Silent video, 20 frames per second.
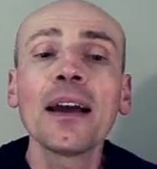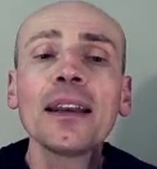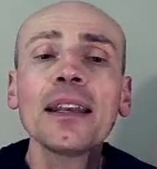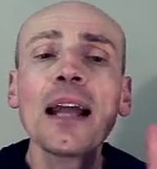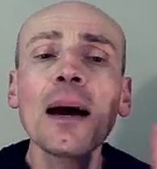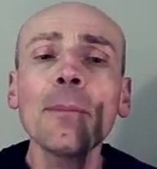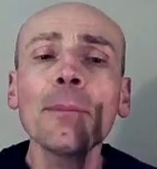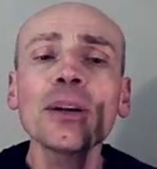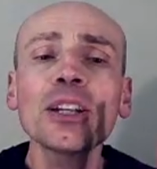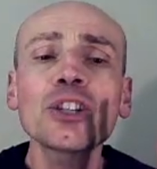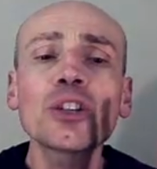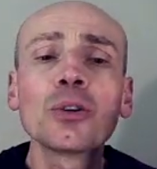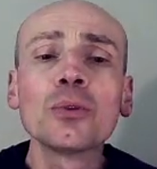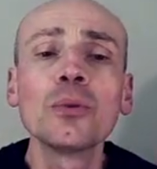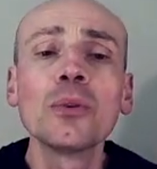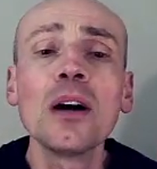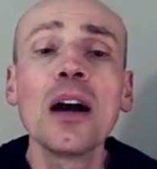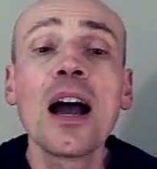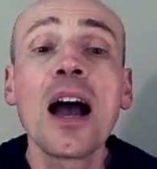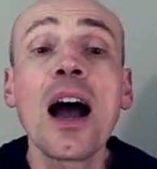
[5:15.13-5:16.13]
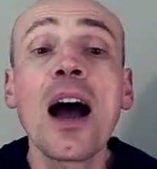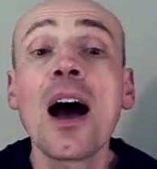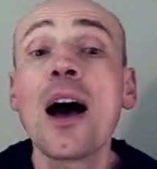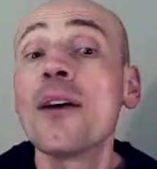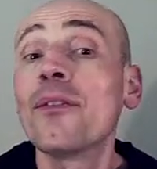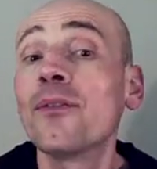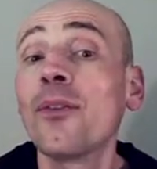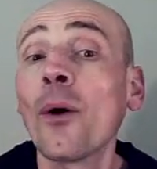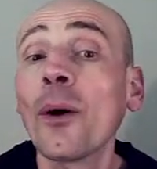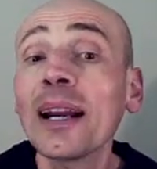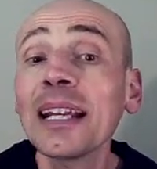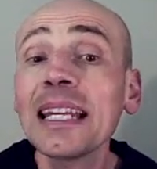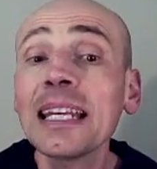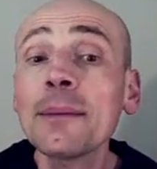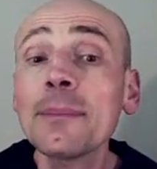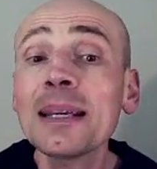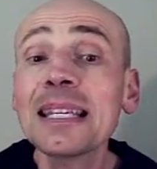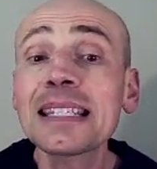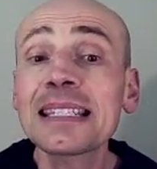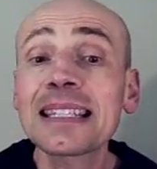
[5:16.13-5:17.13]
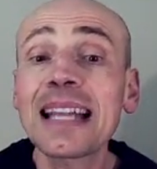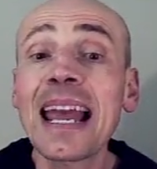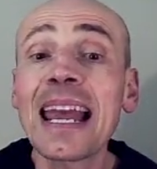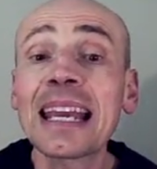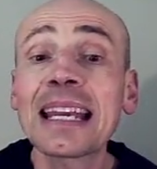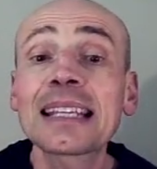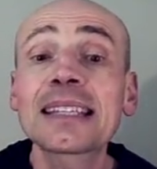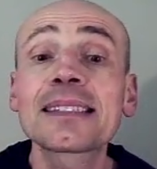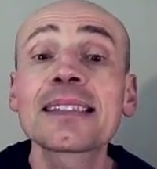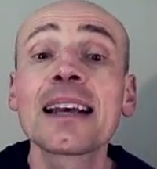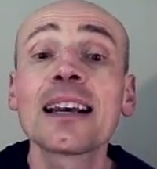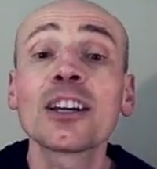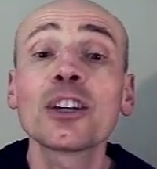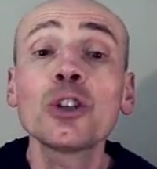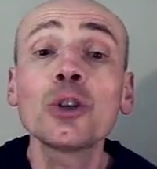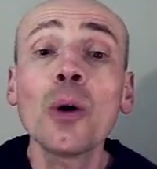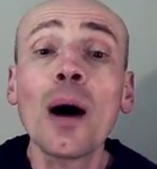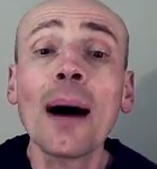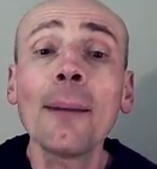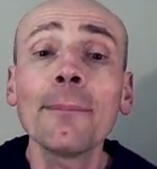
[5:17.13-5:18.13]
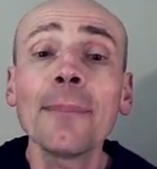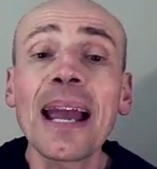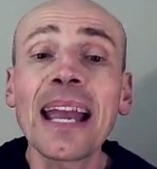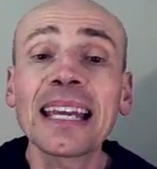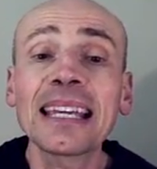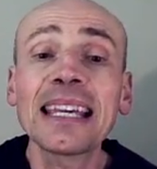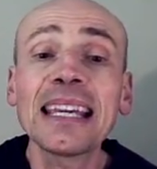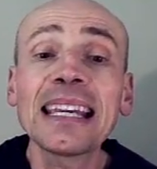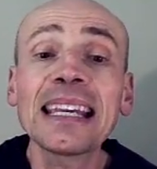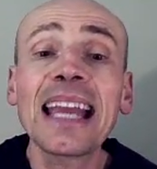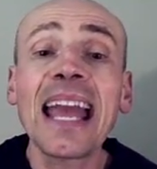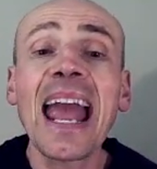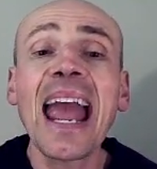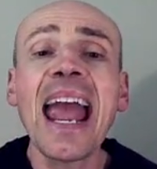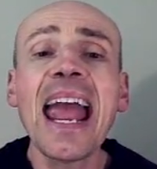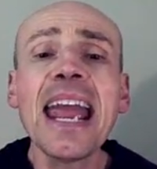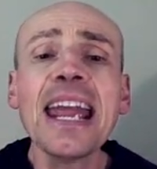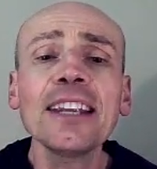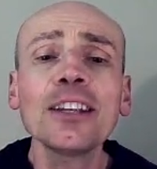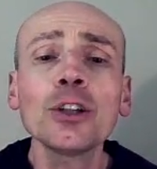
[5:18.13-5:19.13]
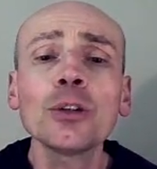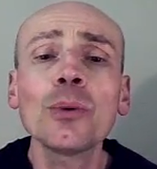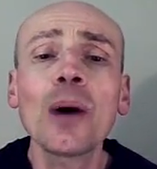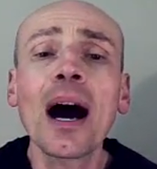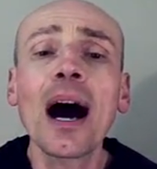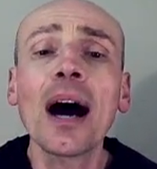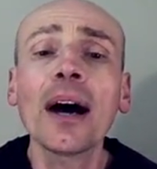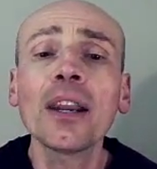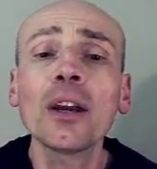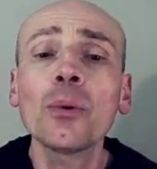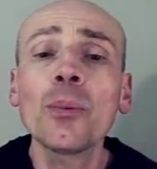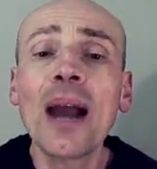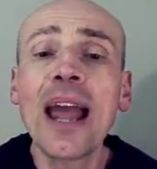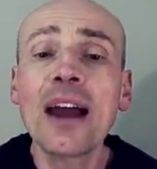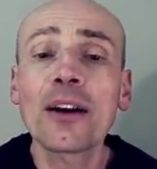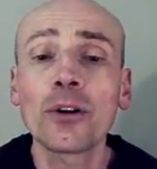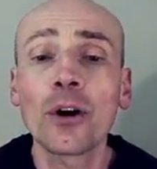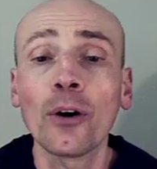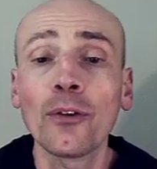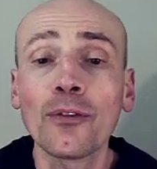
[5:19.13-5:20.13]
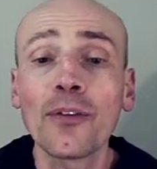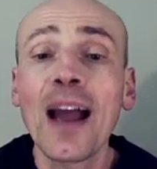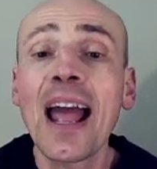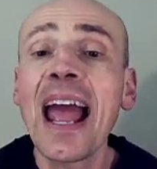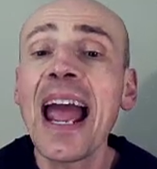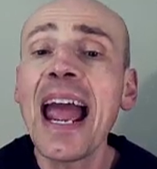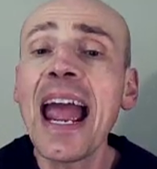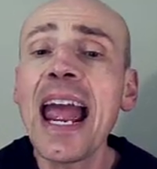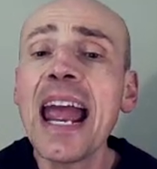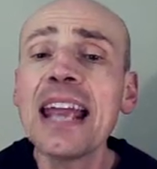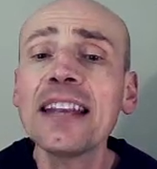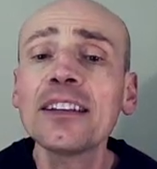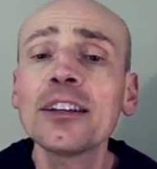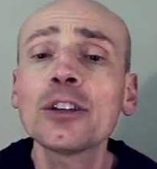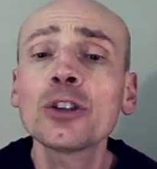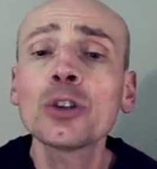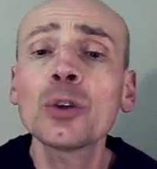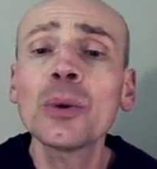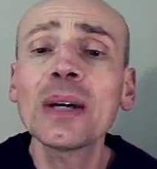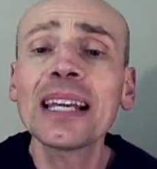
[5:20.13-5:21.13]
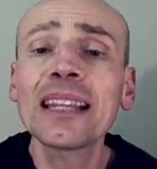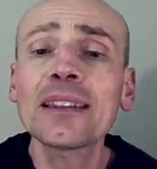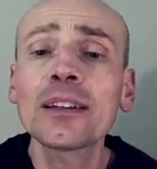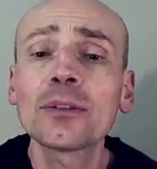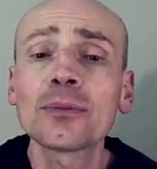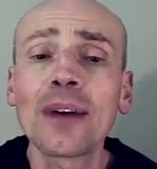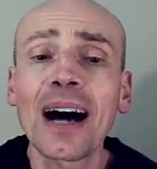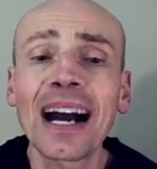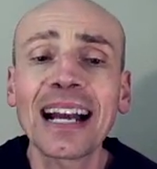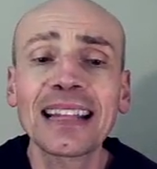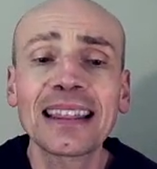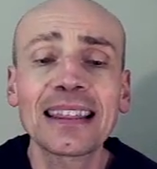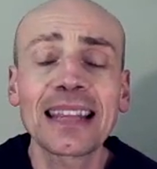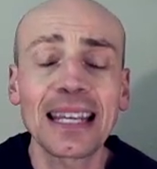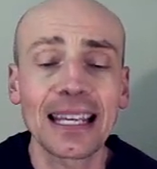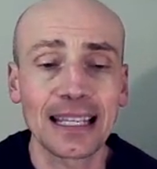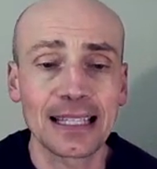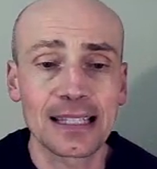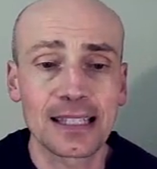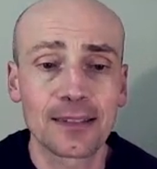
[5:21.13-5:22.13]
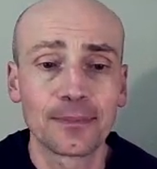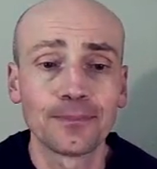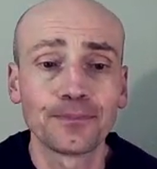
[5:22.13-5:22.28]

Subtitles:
Number 2, avoiding mistakes you are making and you are unaware of, and doing the right things.